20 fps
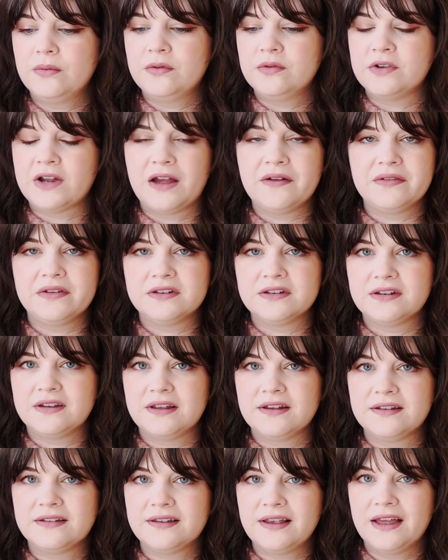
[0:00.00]
dive into
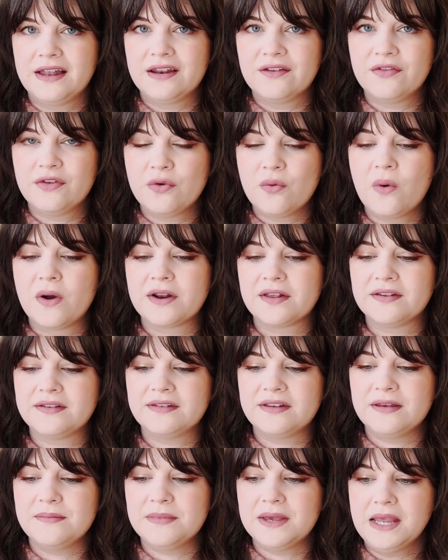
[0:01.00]
this. And if you want to
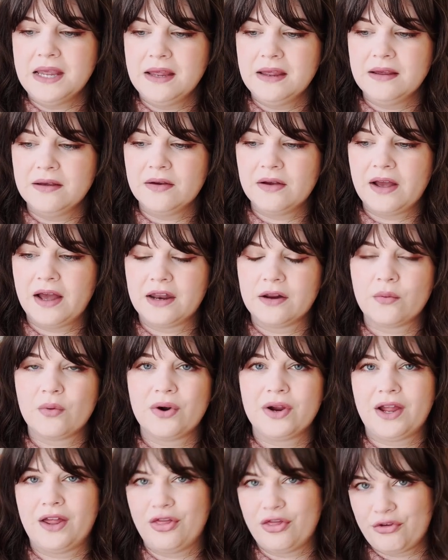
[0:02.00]
see me kind of
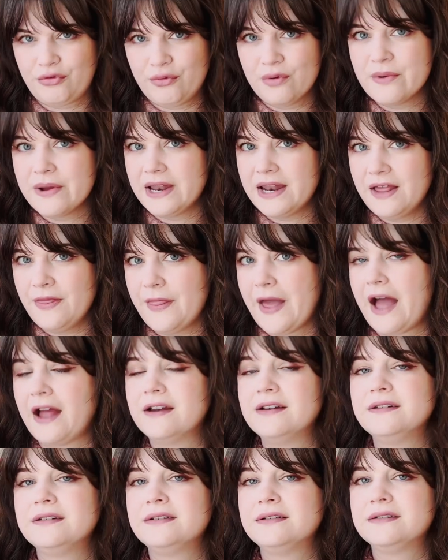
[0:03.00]
working through it in that
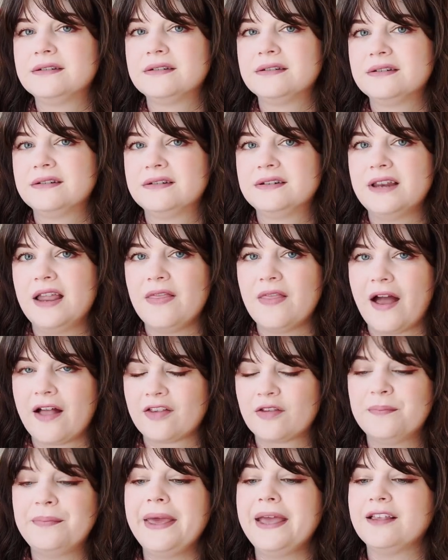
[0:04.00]
in that
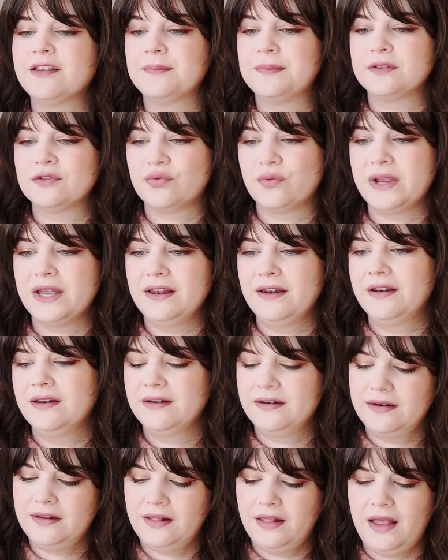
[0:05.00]
space between
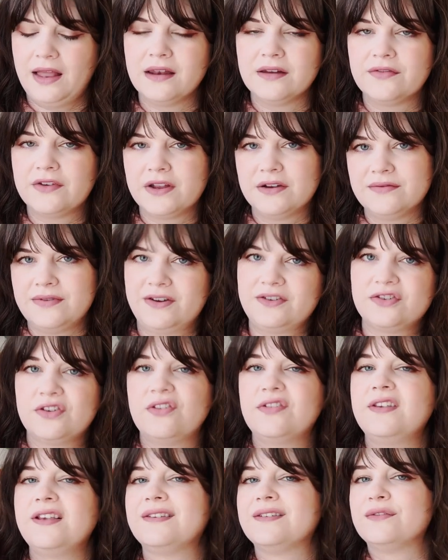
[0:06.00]
the end of
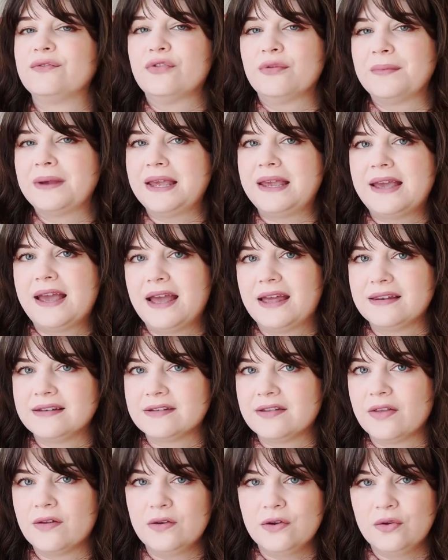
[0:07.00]
convention season for me and
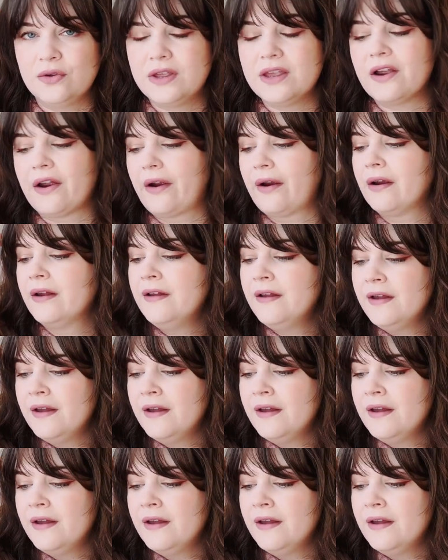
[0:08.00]
the new year,